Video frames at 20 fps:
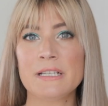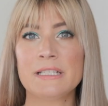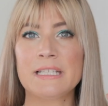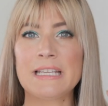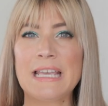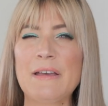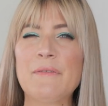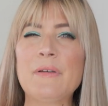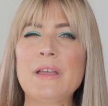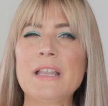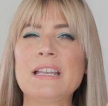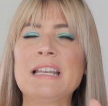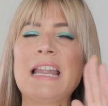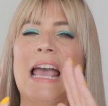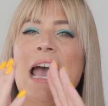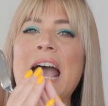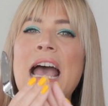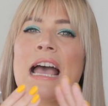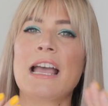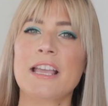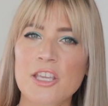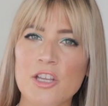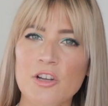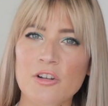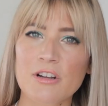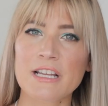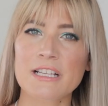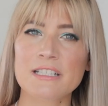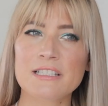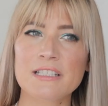to give it an
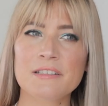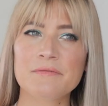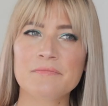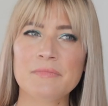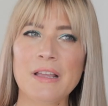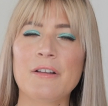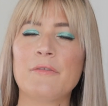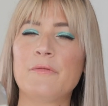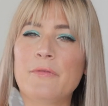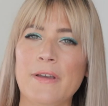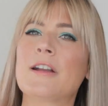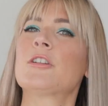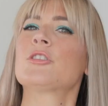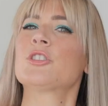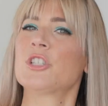accurate and fair